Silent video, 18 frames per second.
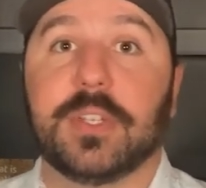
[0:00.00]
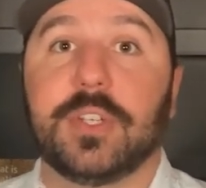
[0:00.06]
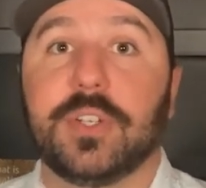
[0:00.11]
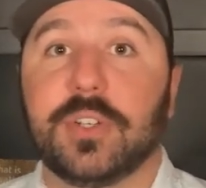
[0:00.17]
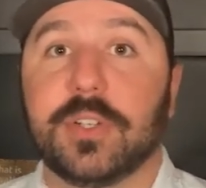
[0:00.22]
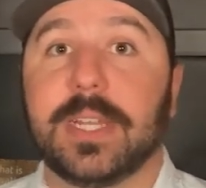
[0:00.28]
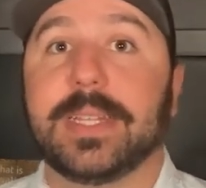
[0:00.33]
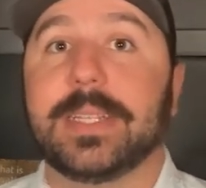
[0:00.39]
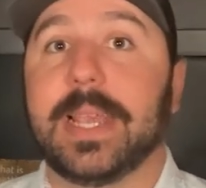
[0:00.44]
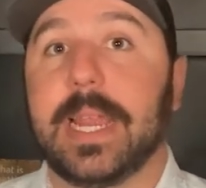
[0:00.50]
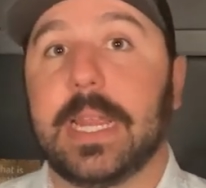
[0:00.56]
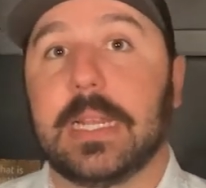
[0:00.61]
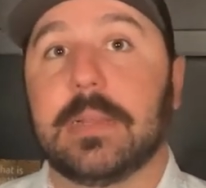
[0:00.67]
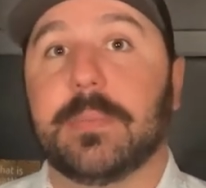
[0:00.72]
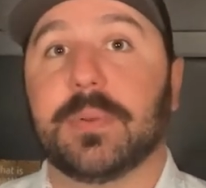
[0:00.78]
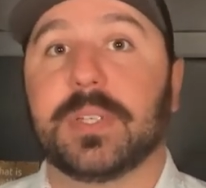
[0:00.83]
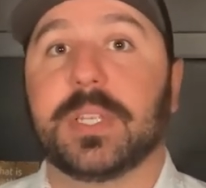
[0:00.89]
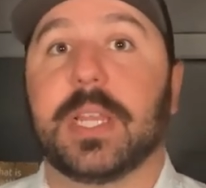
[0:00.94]
Usually it's
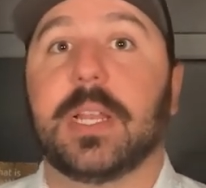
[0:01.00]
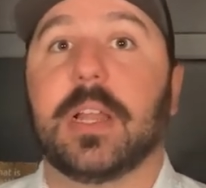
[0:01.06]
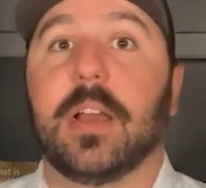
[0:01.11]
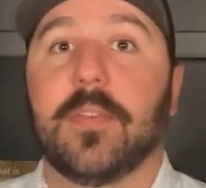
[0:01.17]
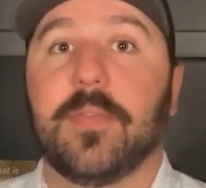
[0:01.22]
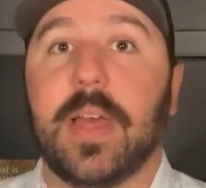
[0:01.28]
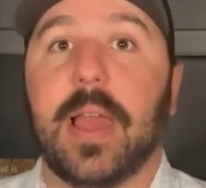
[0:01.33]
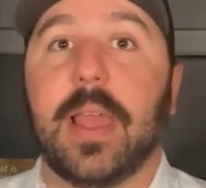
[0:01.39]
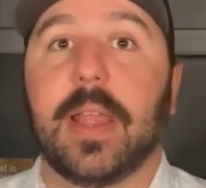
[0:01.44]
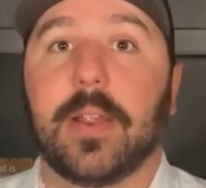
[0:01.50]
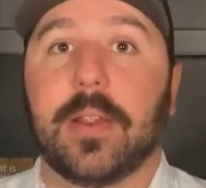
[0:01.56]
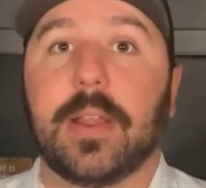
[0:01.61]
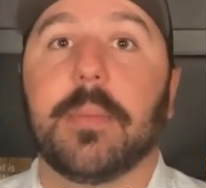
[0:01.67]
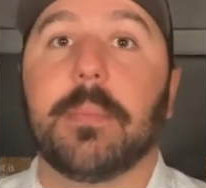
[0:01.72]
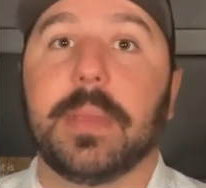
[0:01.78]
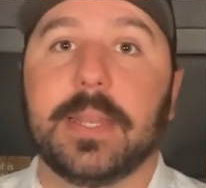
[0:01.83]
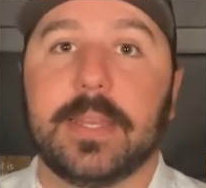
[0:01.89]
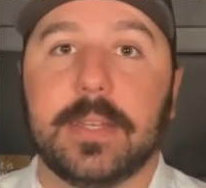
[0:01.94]
80% of that
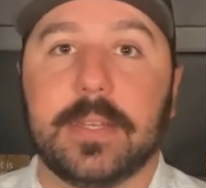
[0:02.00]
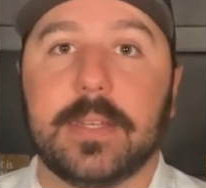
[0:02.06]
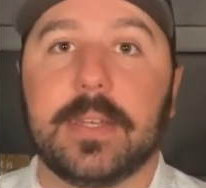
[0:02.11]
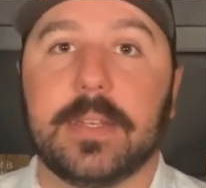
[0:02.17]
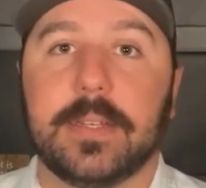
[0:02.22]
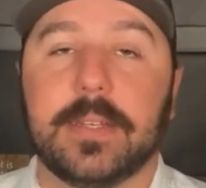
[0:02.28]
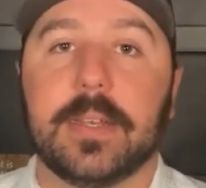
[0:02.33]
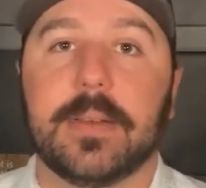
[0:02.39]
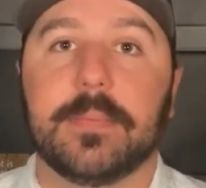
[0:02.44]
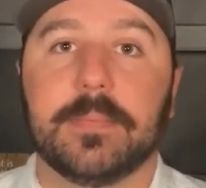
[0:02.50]
area median income.